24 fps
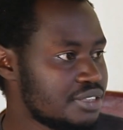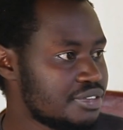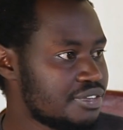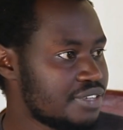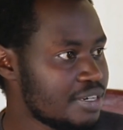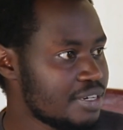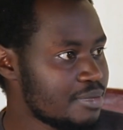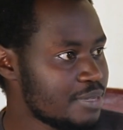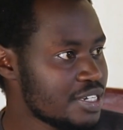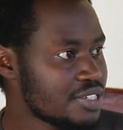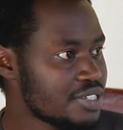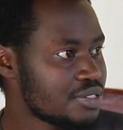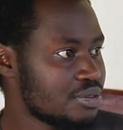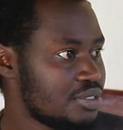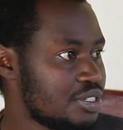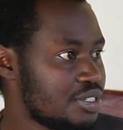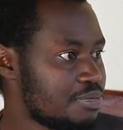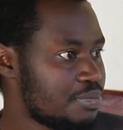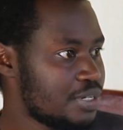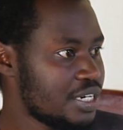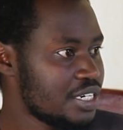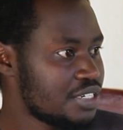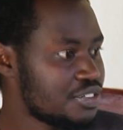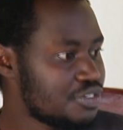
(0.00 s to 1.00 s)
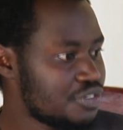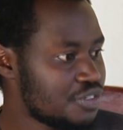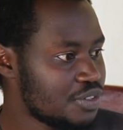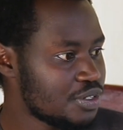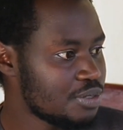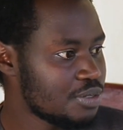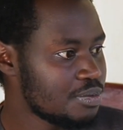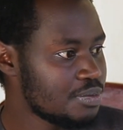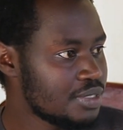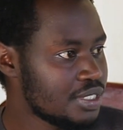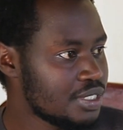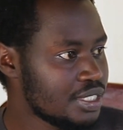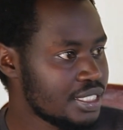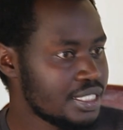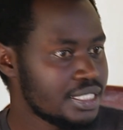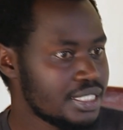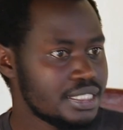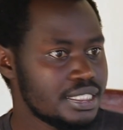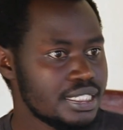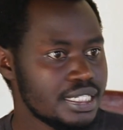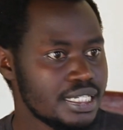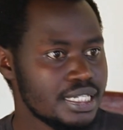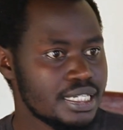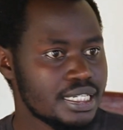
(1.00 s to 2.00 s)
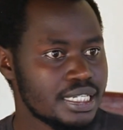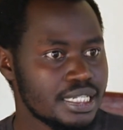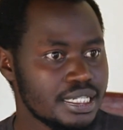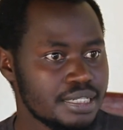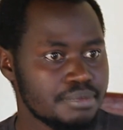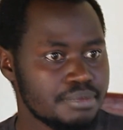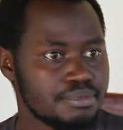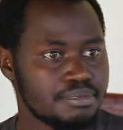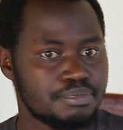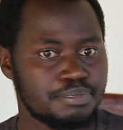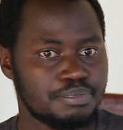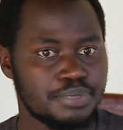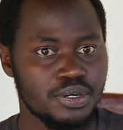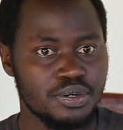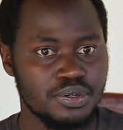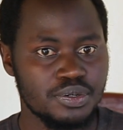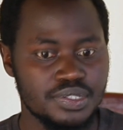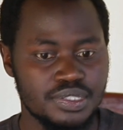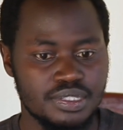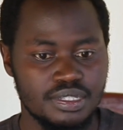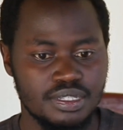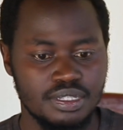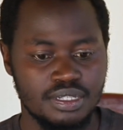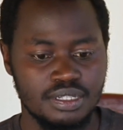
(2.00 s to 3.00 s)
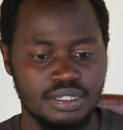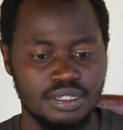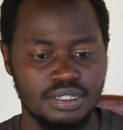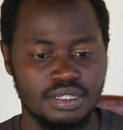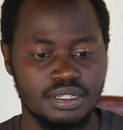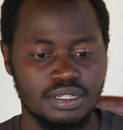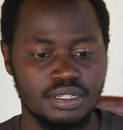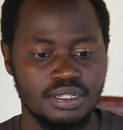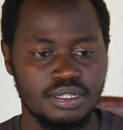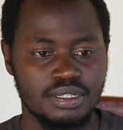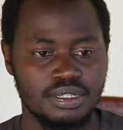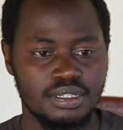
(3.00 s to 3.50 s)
farmers on the platform. They can post a